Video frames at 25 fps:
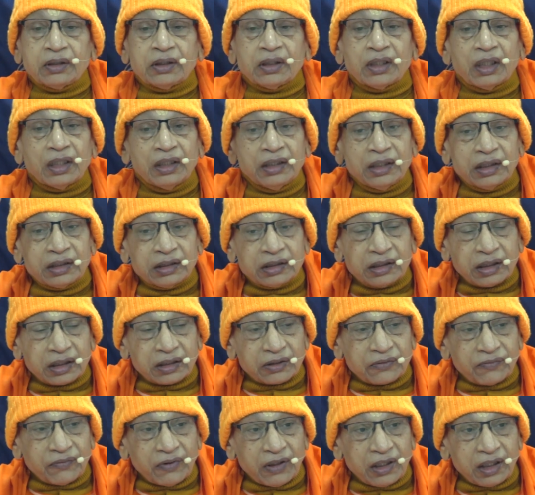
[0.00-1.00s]

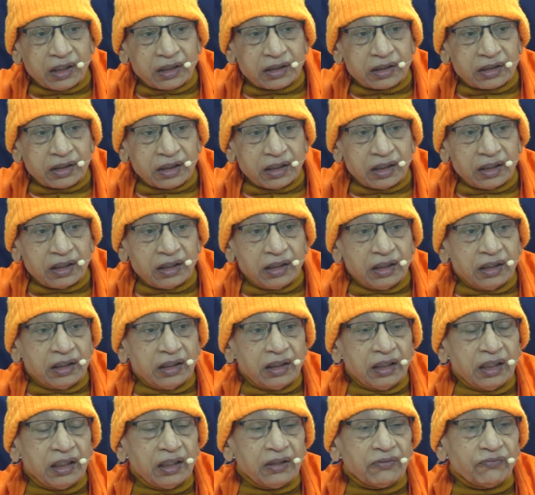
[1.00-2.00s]
Anityatvacha,
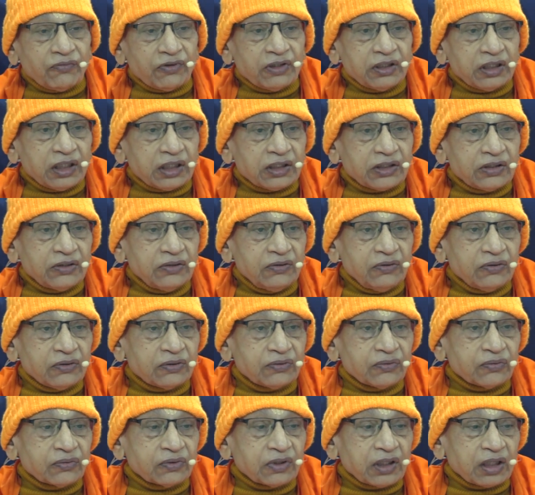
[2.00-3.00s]
and what is achieved
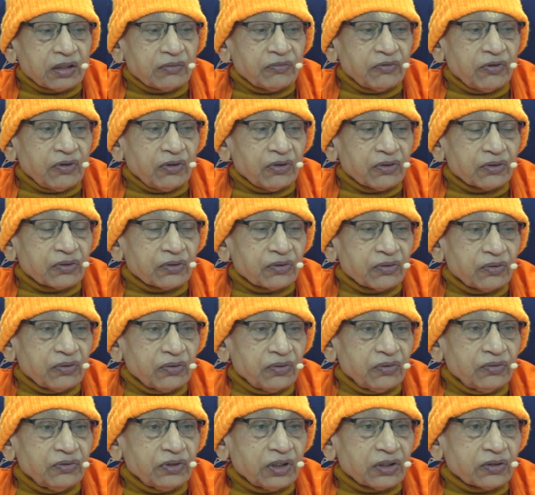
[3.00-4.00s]
through karma
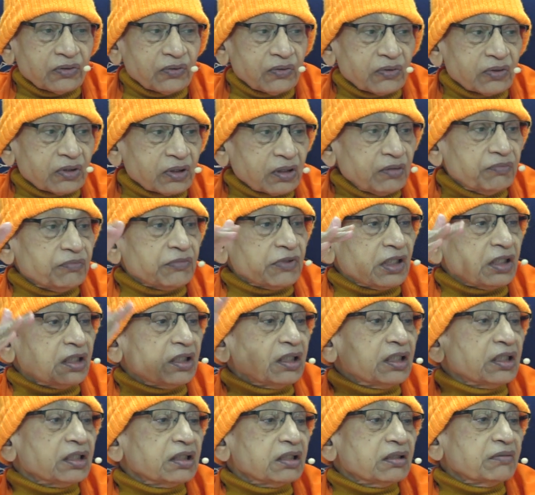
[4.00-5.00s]
also, yat kurtikam tad
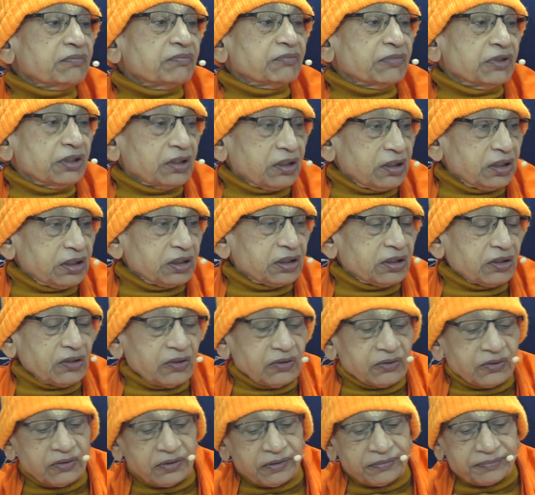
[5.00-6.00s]
anityam, is anitya
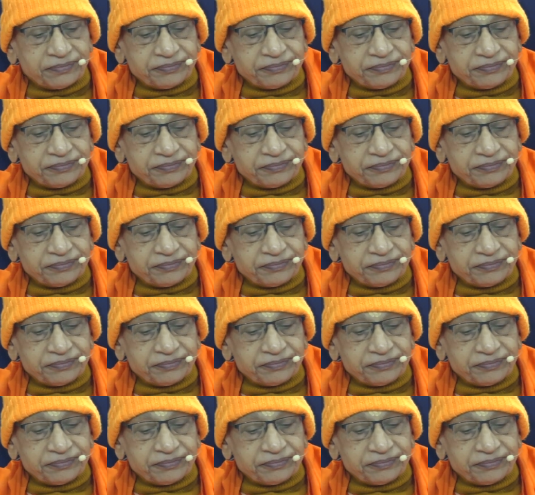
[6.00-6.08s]
also.